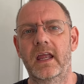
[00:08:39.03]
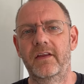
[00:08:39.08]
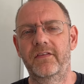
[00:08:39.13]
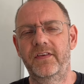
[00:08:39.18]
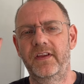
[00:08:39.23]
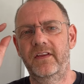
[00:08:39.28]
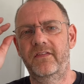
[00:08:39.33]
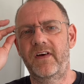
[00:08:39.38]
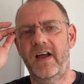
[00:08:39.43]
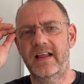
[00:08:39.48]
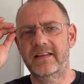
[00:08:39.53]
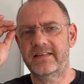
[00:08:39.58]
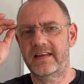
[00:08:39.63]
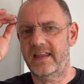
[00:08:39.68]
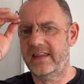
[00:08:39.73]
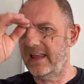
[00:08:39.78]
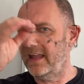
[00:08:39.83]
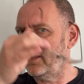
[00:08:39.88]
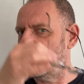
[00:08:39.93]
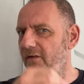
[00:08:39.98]
You see, as well. If I take
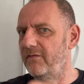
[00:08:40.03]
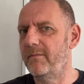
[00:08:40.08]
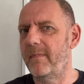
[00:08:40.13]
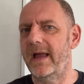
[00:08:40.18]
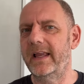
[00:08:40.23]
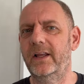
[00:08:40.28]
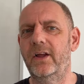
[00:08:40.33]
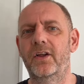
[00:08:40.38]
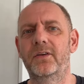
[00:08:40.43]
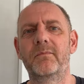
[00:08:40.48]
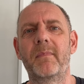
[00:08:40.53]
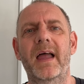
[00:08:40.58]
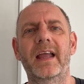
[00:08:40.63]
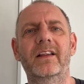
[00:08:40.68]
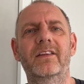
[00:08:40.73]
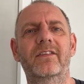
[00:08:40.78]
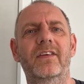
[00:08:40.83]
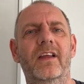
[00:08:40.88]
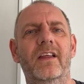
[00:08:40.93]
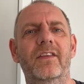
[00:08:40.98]
that off, my God, Mike
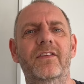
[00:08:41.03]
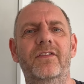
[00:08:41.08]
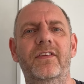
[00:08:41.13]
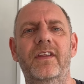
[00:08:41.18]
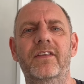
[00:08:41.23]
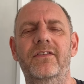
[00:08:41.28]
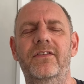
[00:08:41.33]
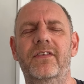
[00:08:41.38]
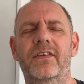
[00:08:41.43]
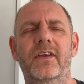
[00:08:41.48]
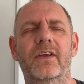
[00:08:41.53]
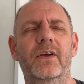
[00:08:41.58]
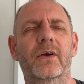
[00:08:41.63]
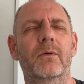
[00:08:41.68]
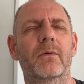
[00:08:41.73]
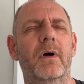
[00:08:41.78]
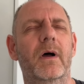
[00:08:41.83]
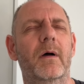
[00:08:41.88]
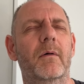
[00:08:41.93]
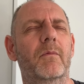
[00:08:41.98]
turns
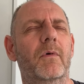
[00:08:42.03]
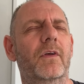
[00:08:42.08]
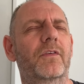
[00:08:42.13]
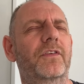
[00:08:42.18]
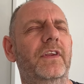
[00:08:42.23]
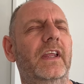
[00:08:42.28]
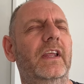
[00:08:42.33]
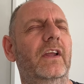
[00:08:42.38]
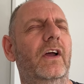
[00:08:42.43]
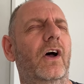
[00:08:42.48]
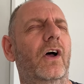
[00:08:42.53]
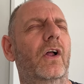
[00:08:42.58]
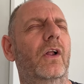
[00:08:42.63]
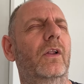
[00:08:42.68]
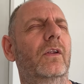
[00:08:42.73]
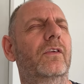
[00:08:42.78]
into um, what's he called?